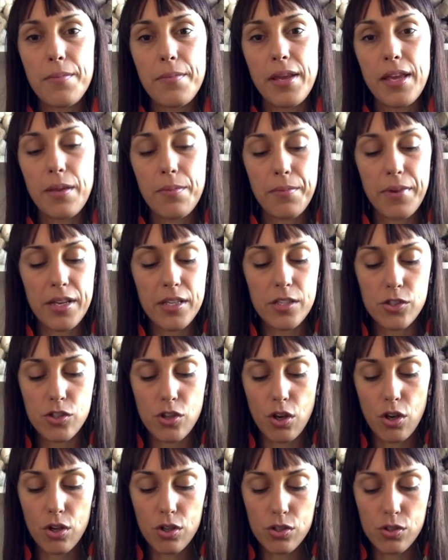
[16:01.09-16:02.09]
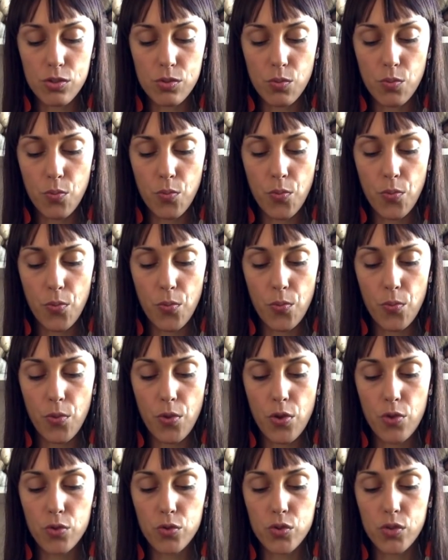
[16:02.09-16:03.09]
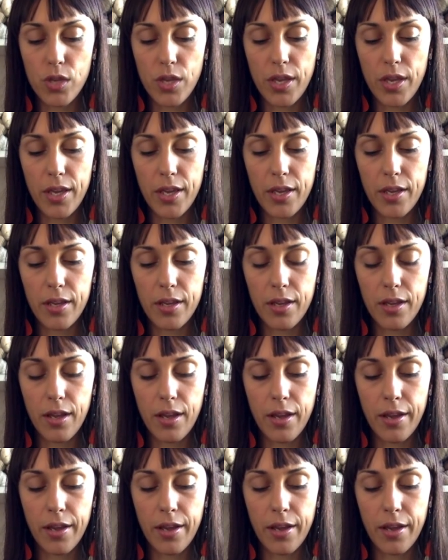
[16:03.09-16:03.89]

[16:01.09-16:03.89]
make my socks using